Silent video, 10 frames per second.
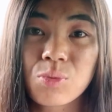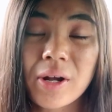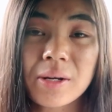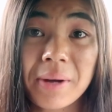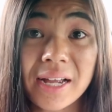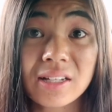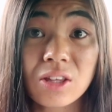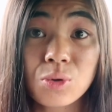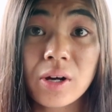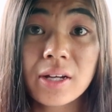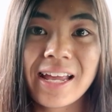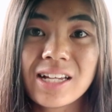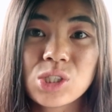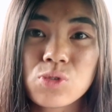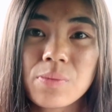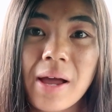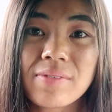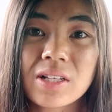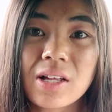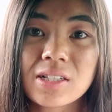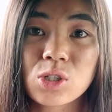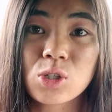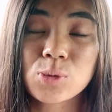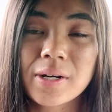your way to buy another one. And just from having a lot of Scosche